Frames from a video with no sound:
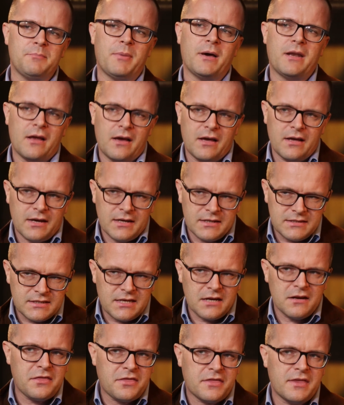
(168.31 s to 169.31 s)
But I
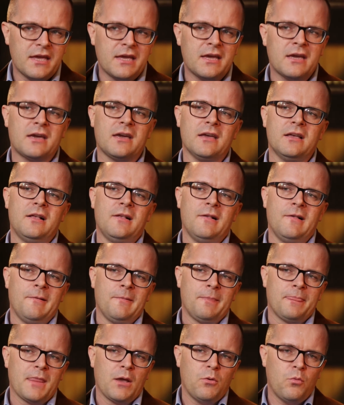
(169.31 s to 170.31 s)
still think
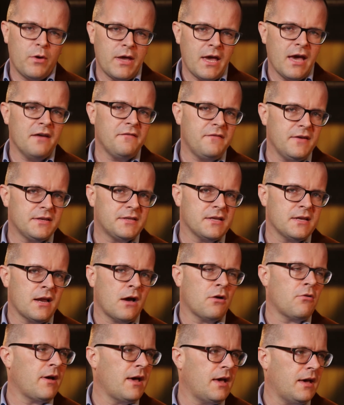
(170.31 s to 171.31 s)
we have it in
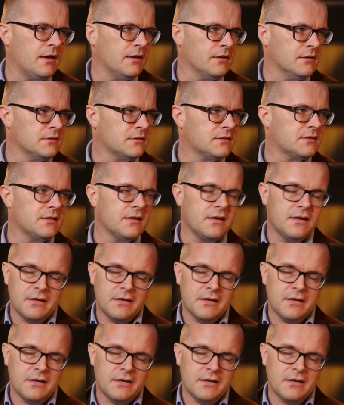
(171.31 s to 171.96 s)
our hands.